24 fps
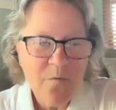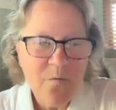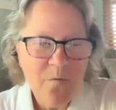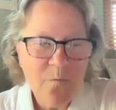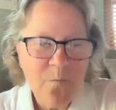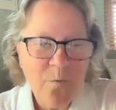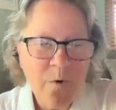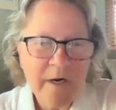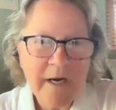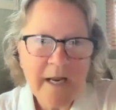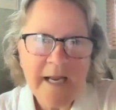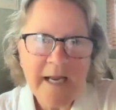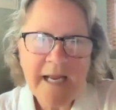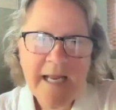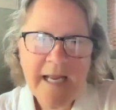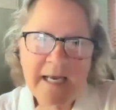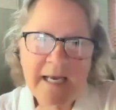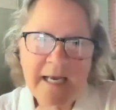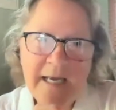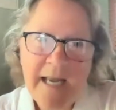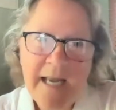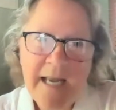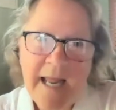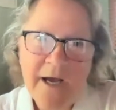what I
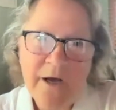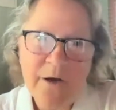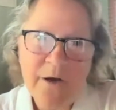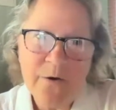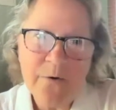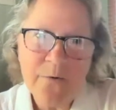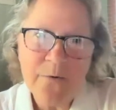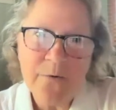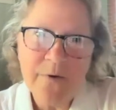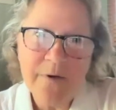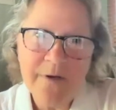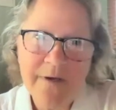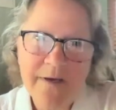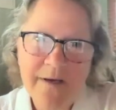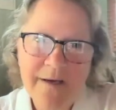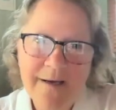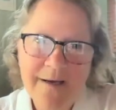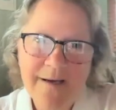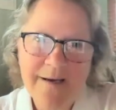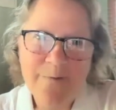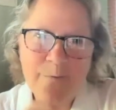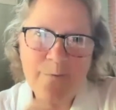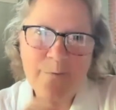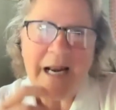can now,
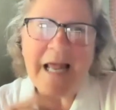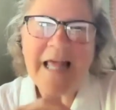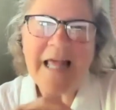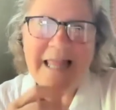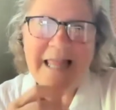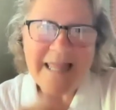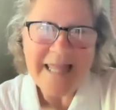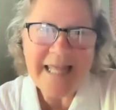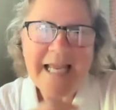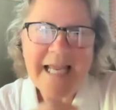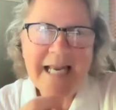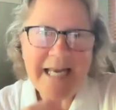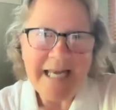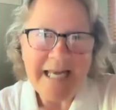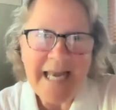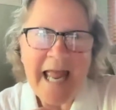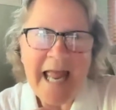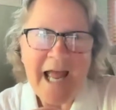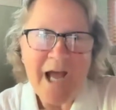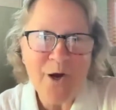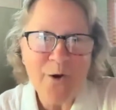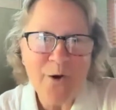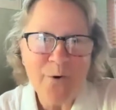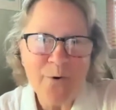what I think
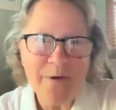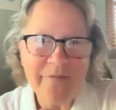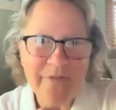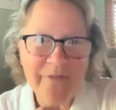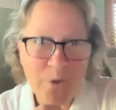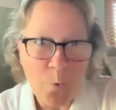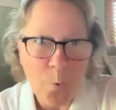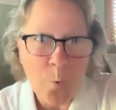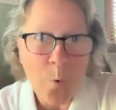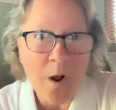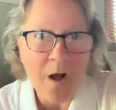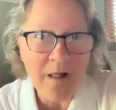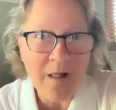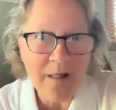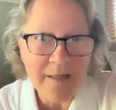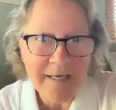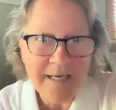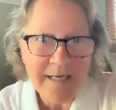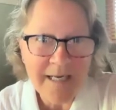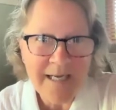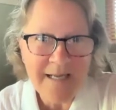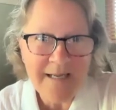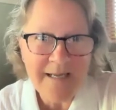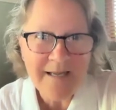now, the
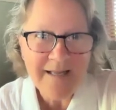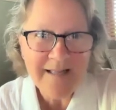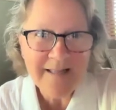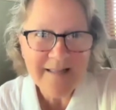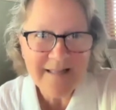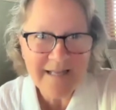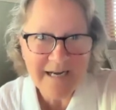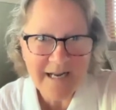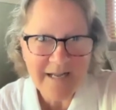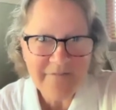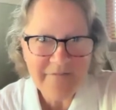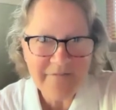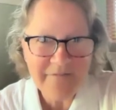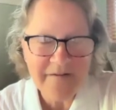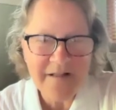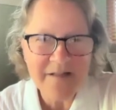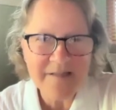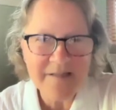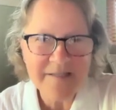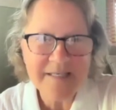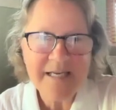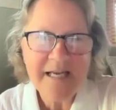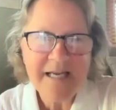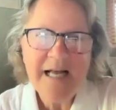quality that I
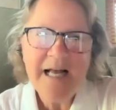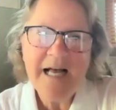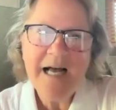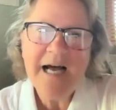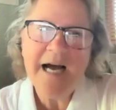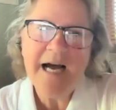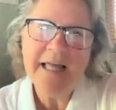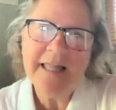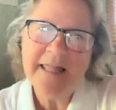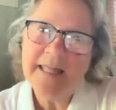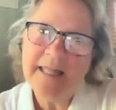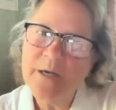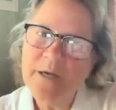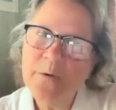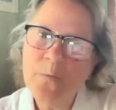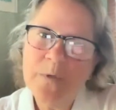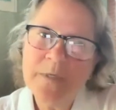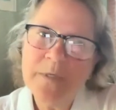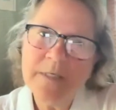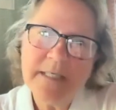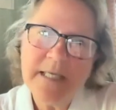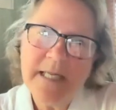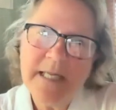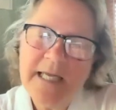felt, I think
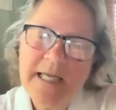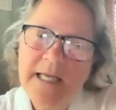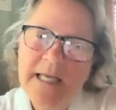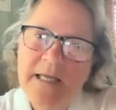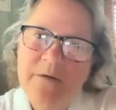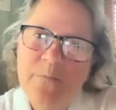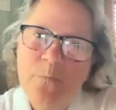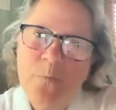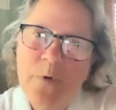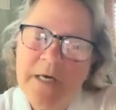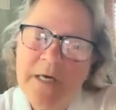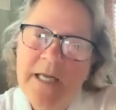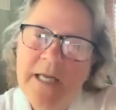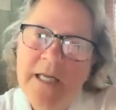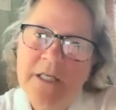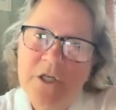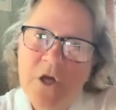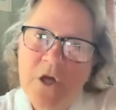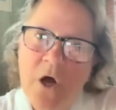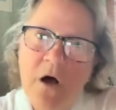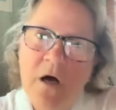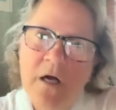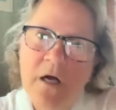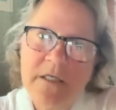was he, when he
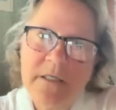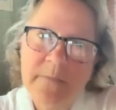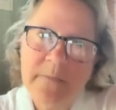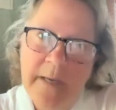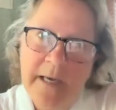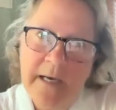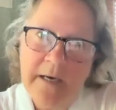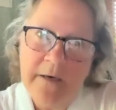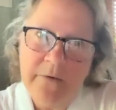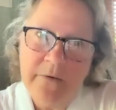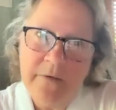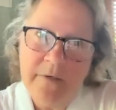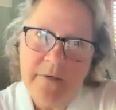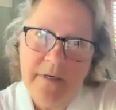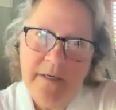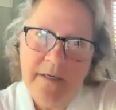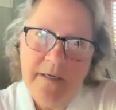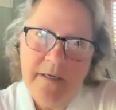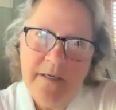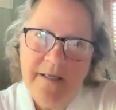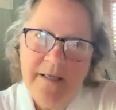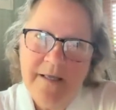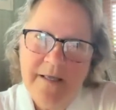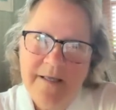talked about
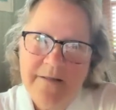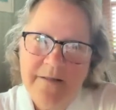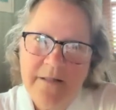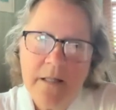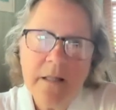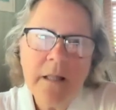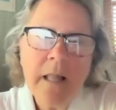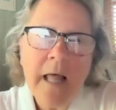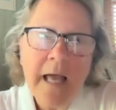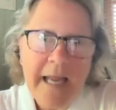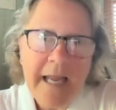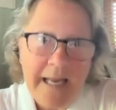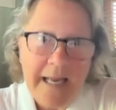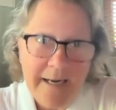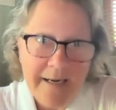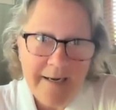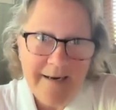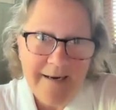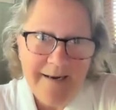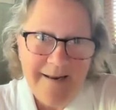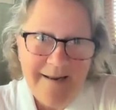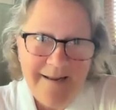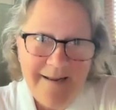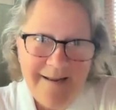the light,
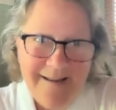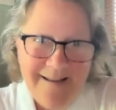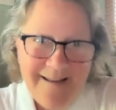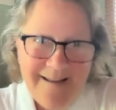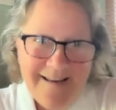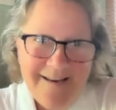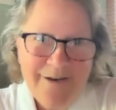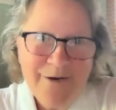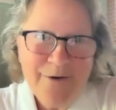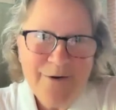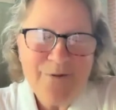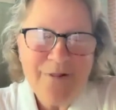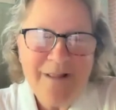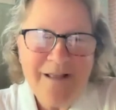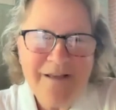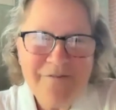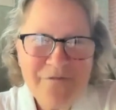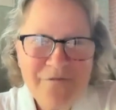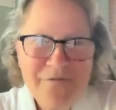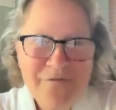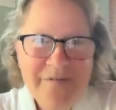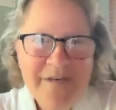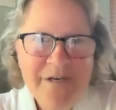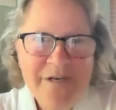you know, a lot
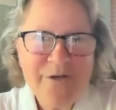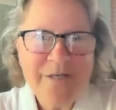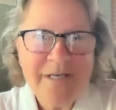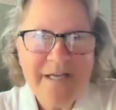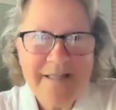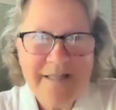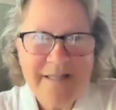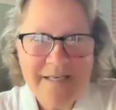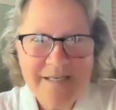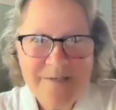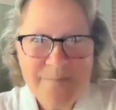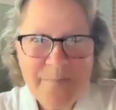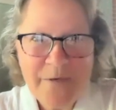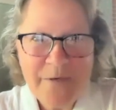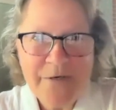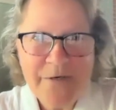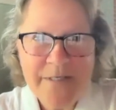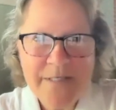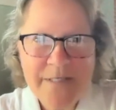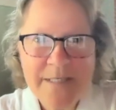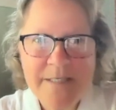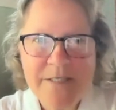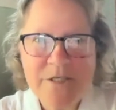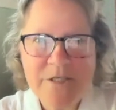of near death
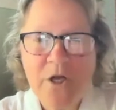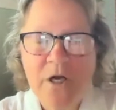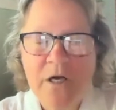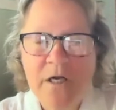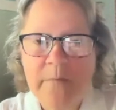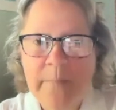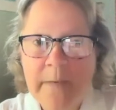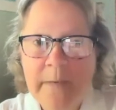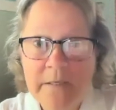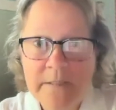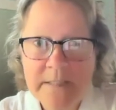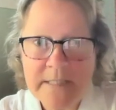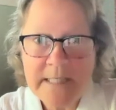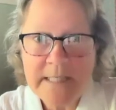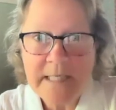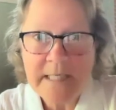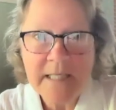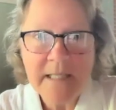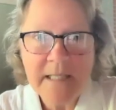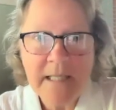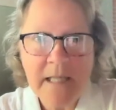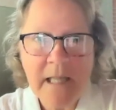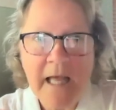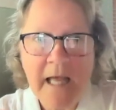experiences talk about
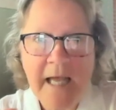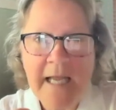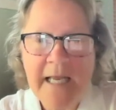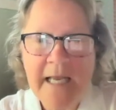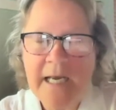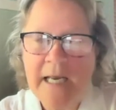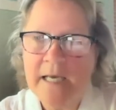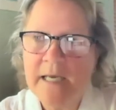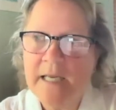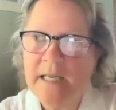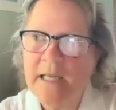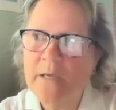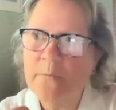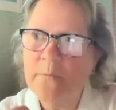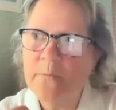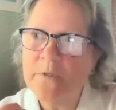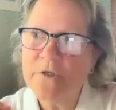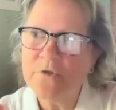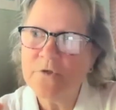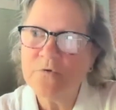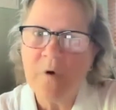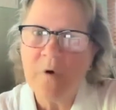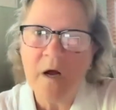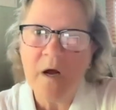seeing the light, and he was
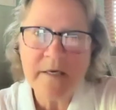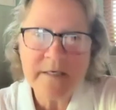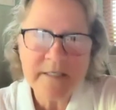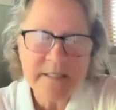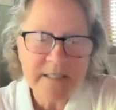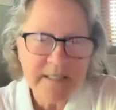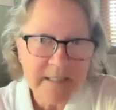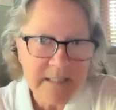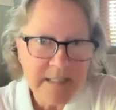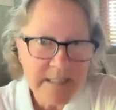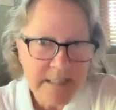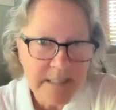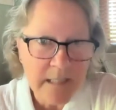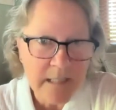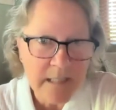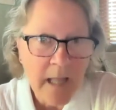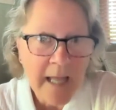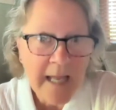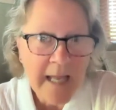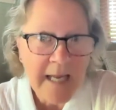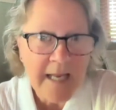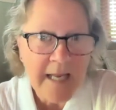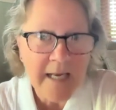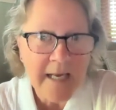drawn to this
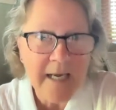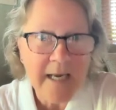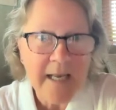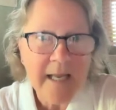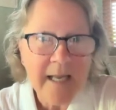light